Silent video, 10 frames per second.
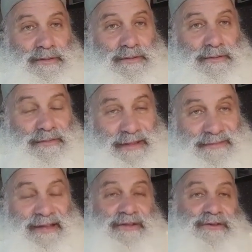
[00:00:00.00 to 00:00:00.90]
That's
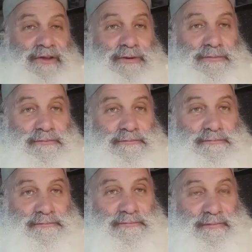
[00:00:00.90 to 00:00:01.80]
how you know
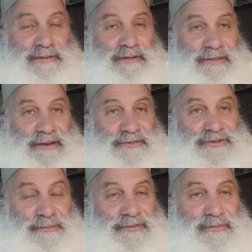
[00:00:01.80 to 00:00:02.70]
that
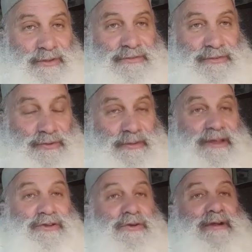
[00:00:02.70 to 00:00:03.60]
Hashem is with you
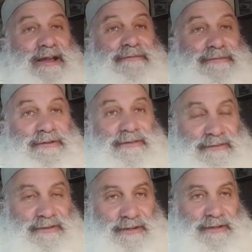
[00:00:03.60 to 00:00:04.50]
in your effort